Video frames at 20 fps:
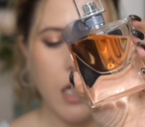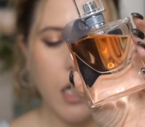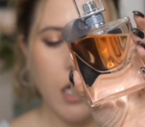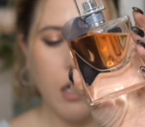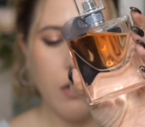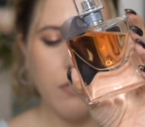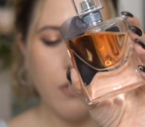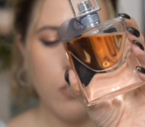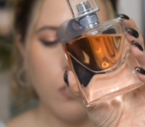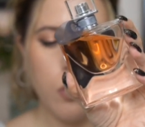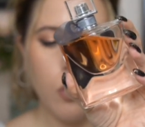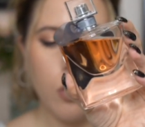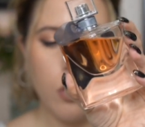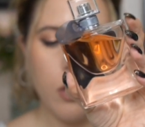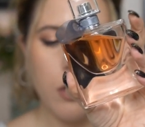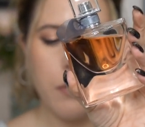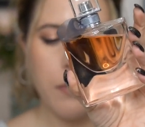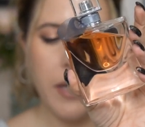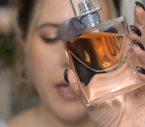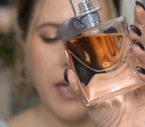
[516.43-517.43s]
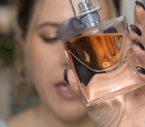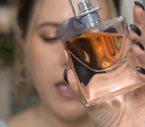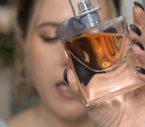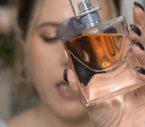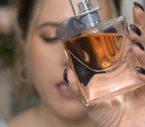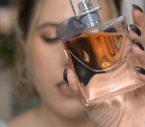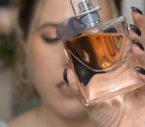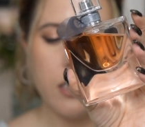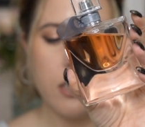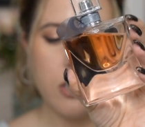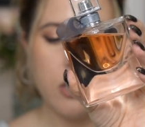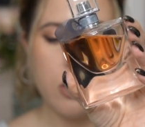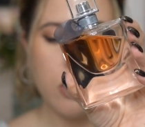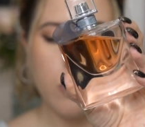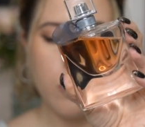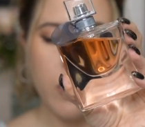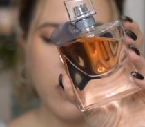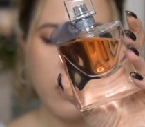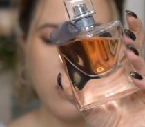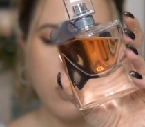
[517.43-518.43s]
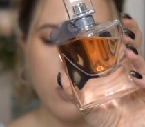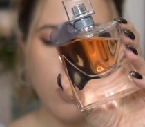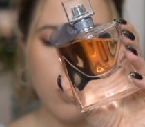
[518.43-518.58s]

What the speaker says: of warm and sweet